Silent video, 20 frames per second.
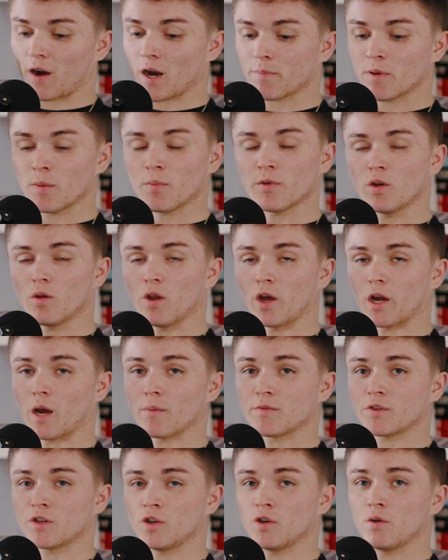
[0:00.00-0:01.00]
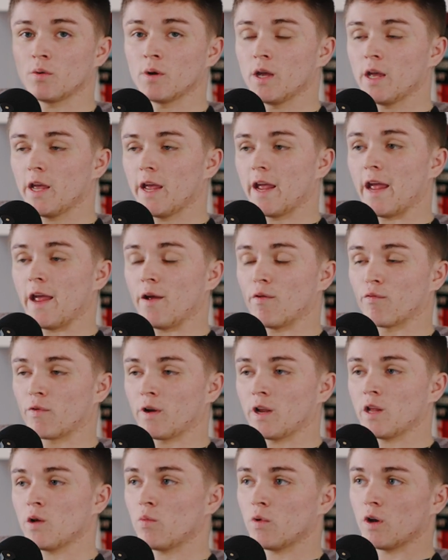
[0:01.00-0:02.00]
people you look up to. It
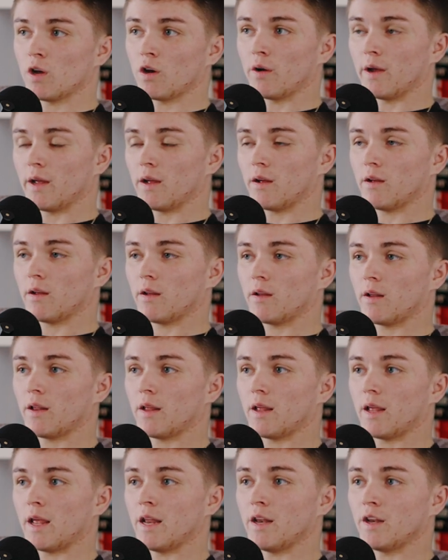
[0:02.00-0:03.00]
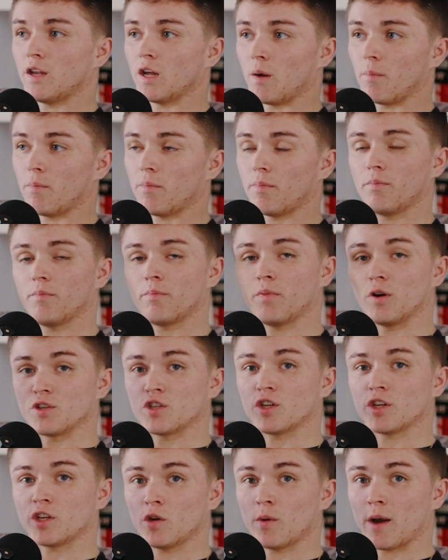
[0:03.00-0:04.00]
really will end up
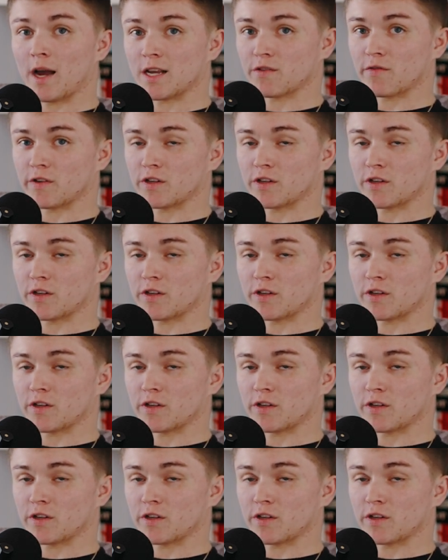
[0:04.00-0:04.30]
pushing you as a